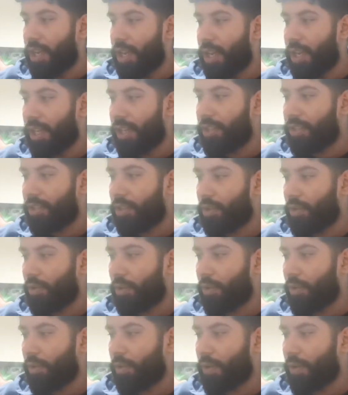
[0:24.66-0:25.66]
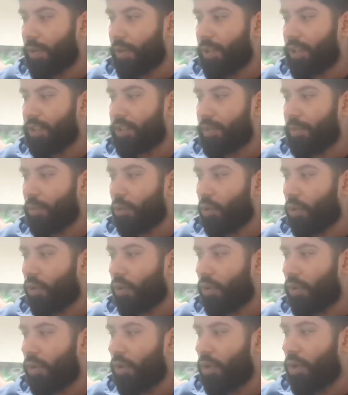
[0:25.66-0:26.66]
he's the
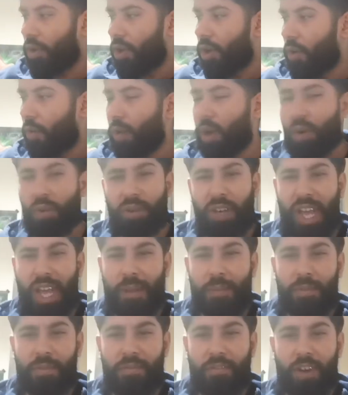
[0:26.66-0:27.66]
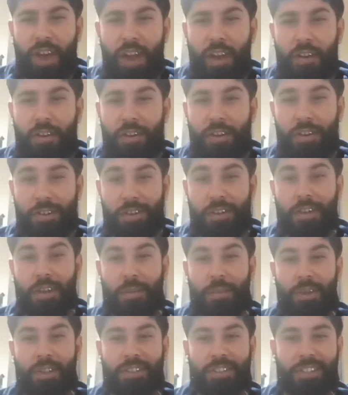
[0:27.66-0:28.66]
more well-named fighter,
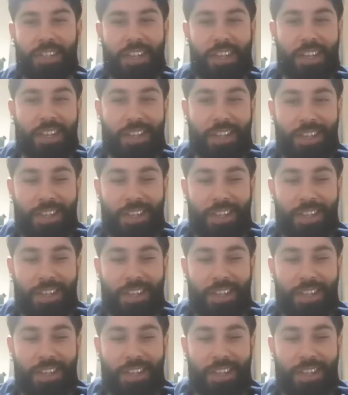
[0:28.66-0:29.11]
I must say.